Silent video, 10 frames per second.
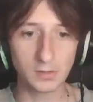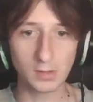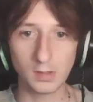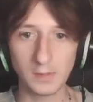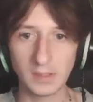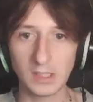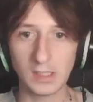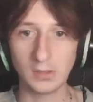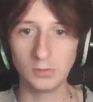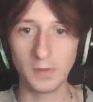down the beach
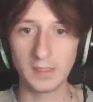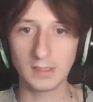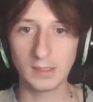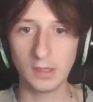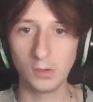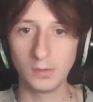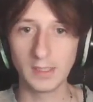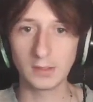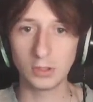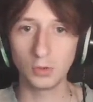here, you basically only
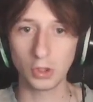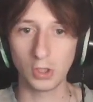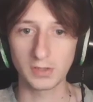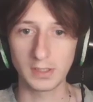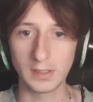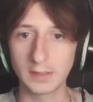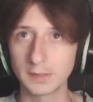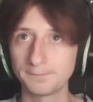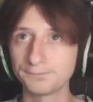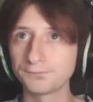get 2 shots at
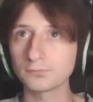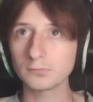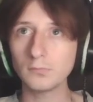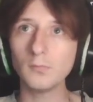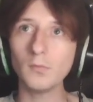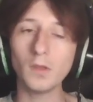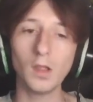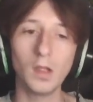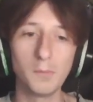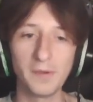this.
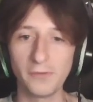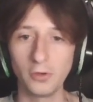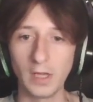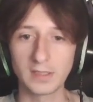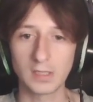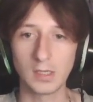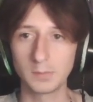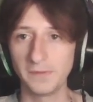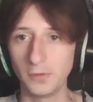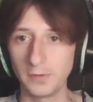And before night
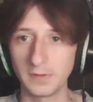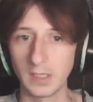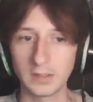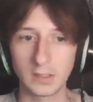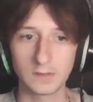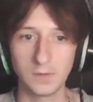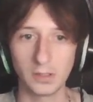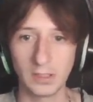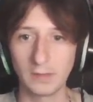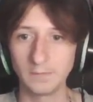starts, before the tide starts
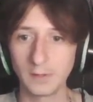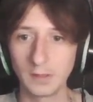flooding in.